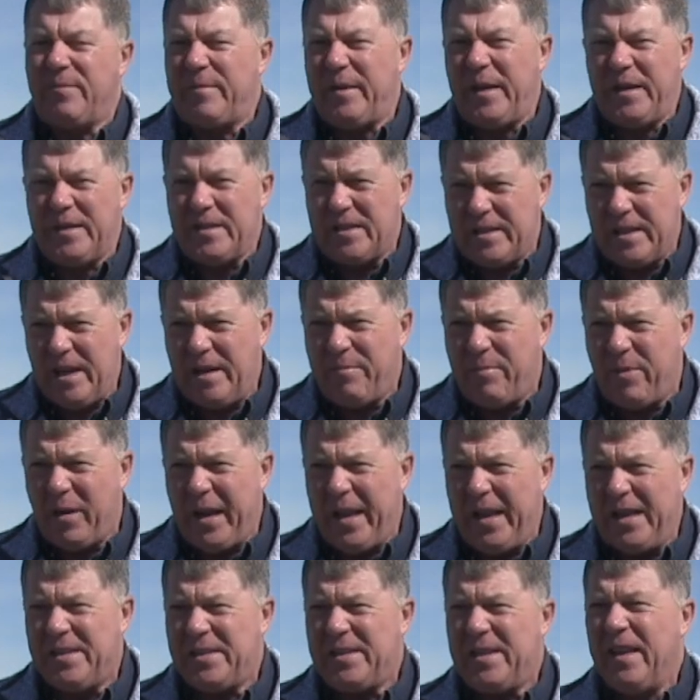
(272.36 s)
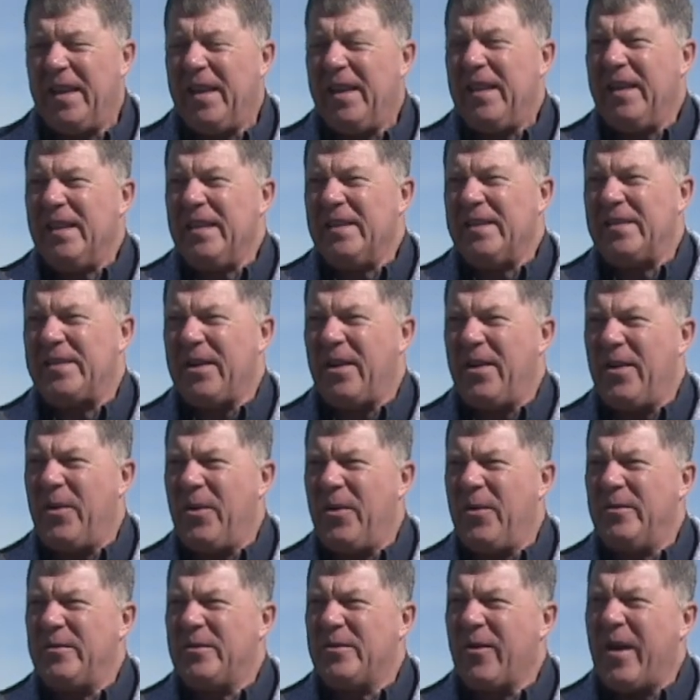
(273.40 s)
being seed placed.
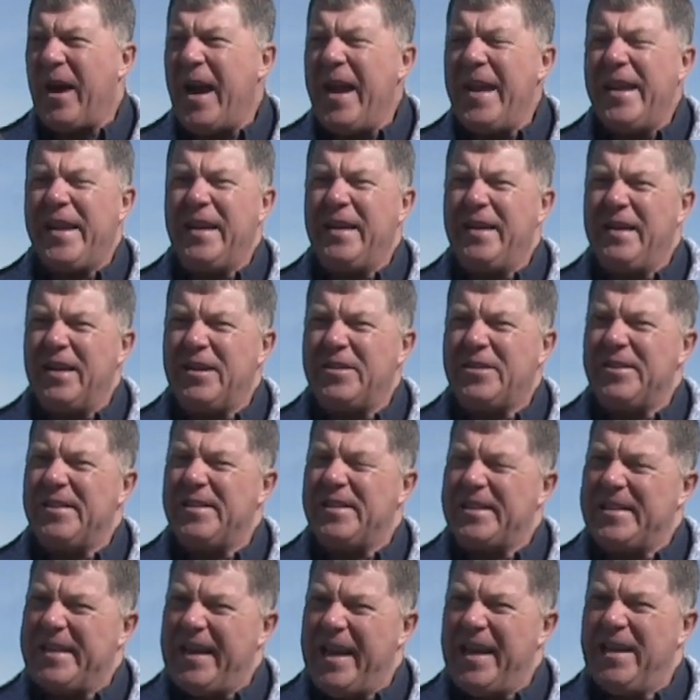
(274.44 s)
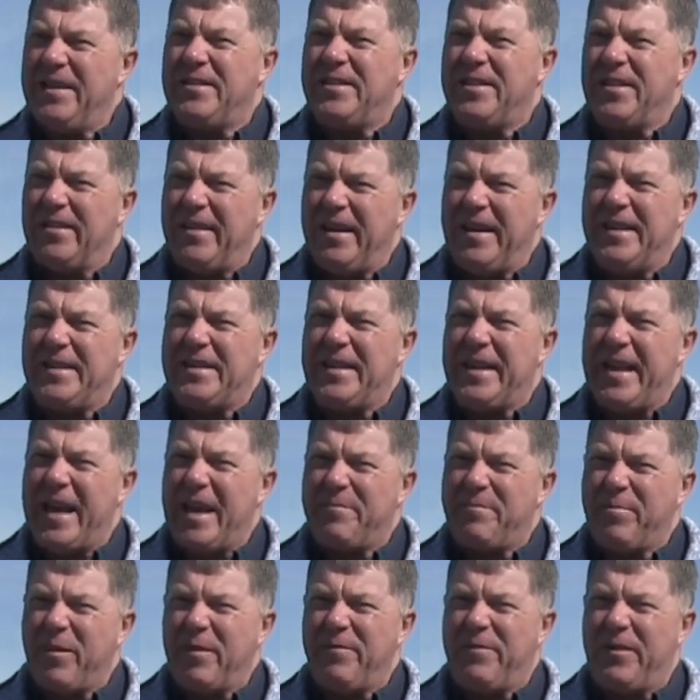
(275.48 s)
So dry conditions tend to lead to
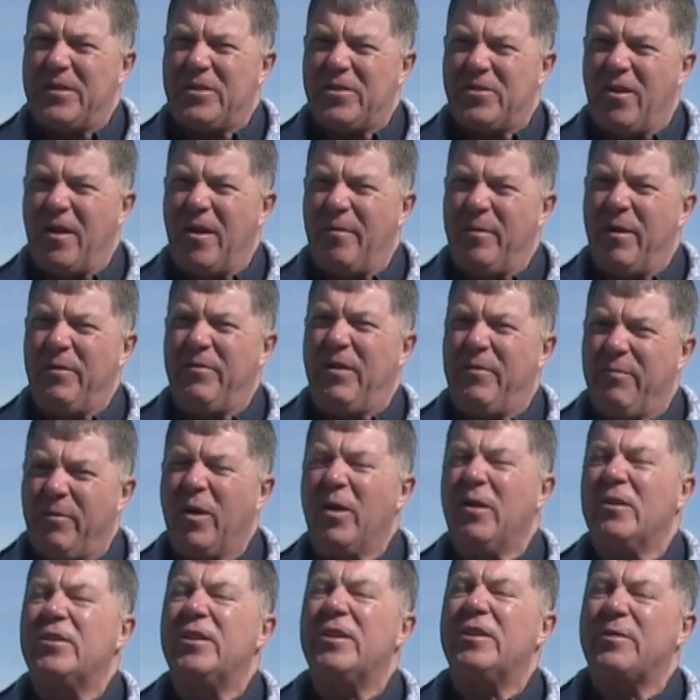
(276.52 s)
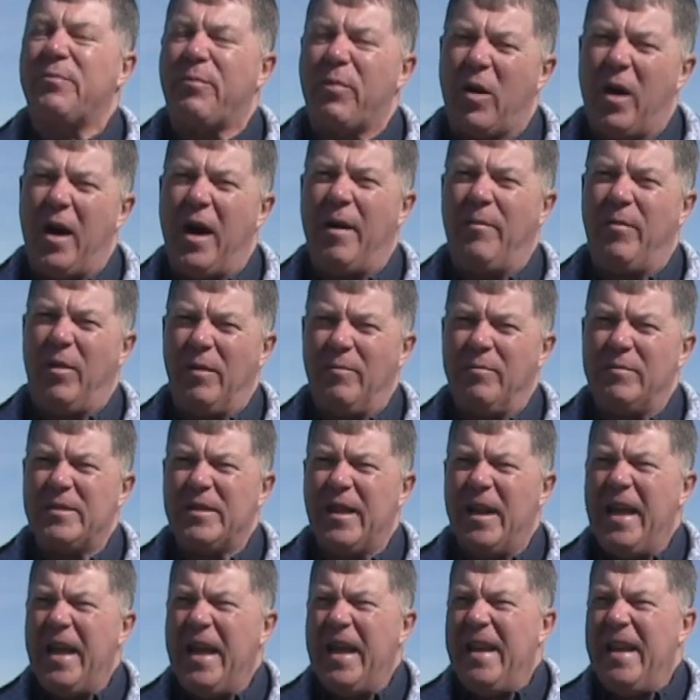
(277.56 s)
that perfect storm of emergence problems.